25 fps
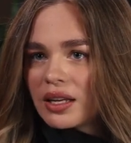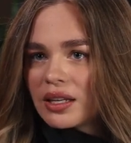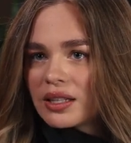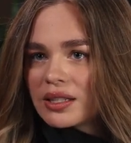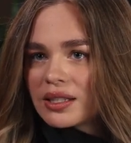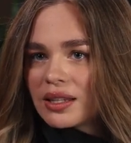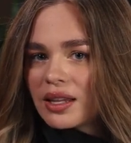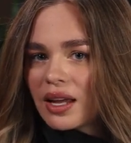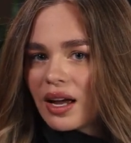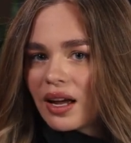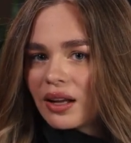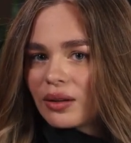
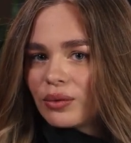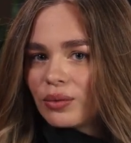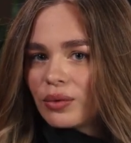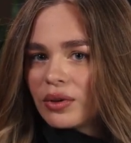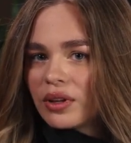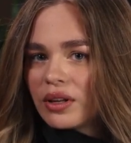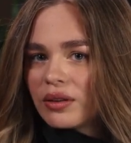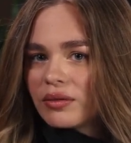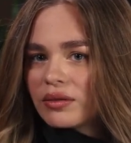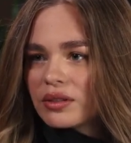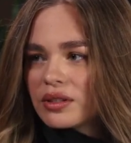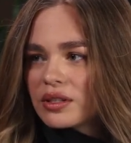is that
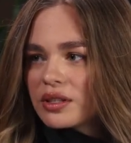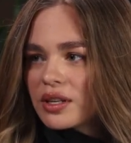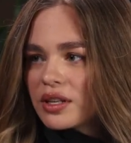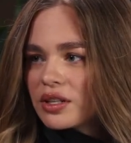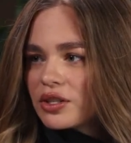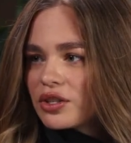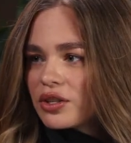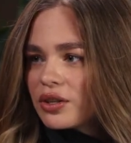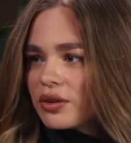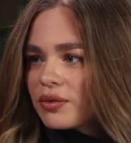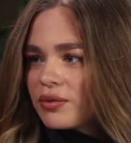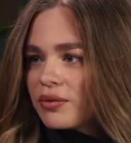we live in
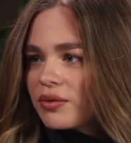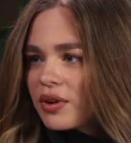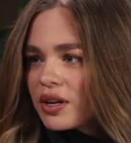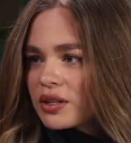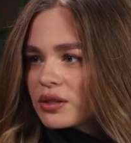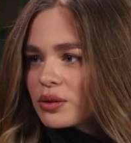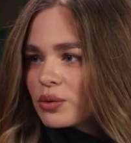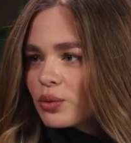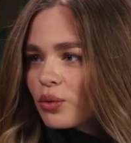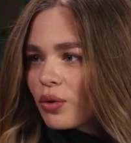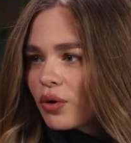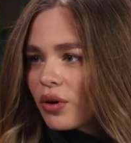such a
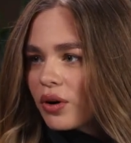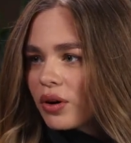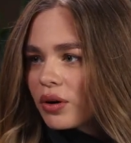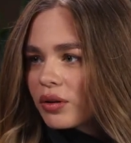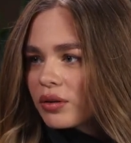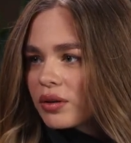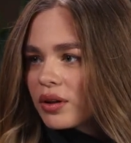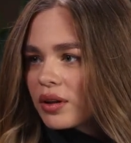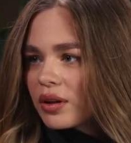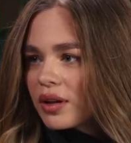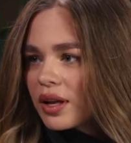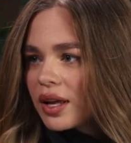fast
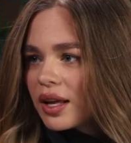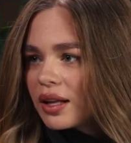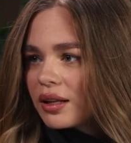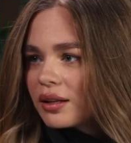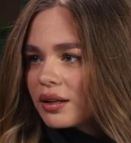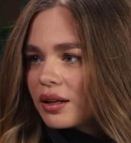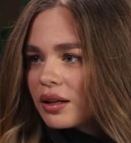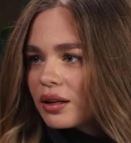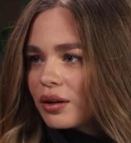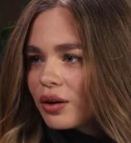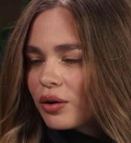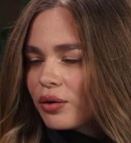world
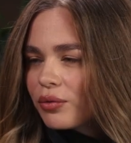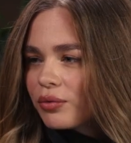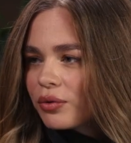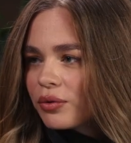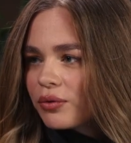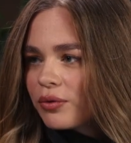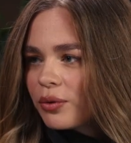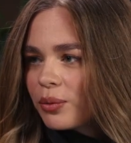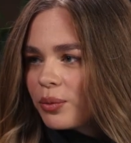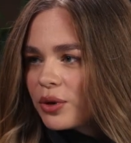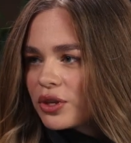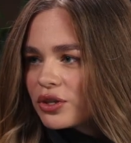and a lot
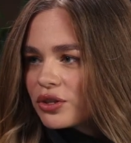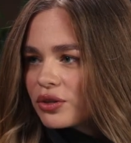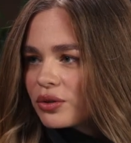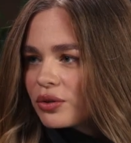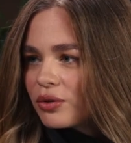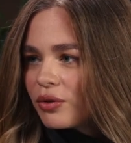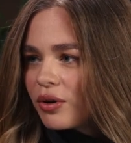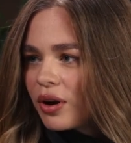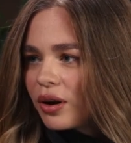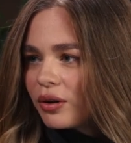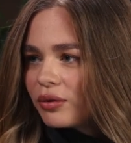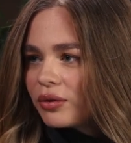of
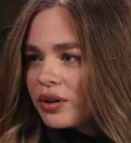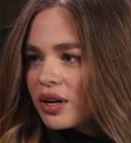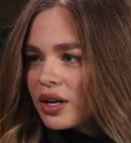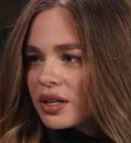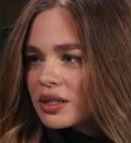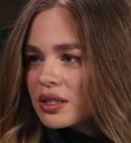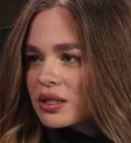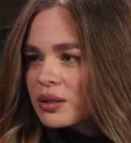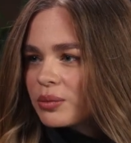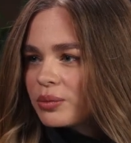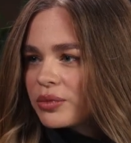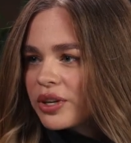information around us.